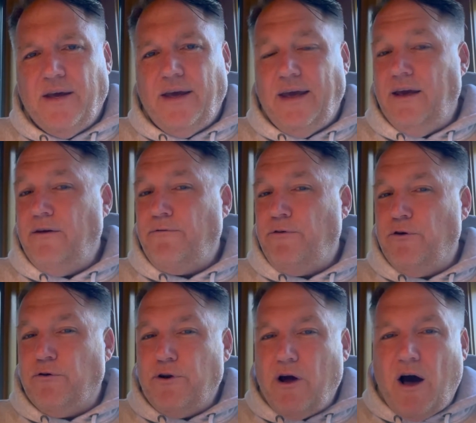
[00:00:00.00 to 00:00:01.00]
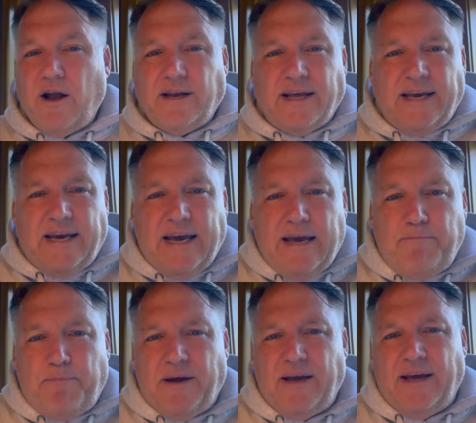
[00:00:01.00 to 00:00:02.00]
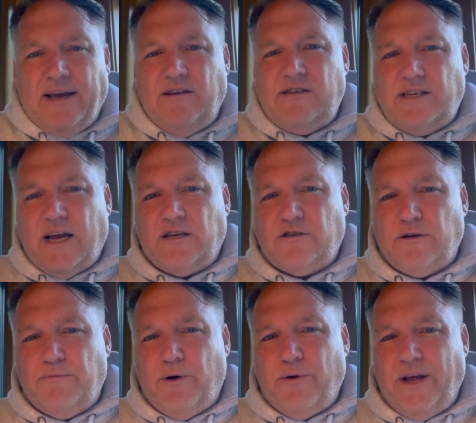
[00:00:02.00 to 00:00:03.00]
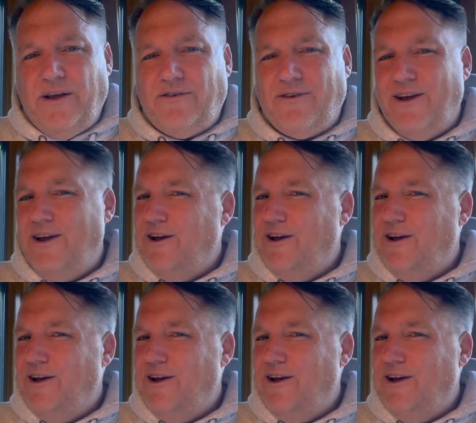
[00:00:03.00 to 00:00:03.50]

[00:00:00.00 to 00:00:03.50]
If you're not keeping his testimonies,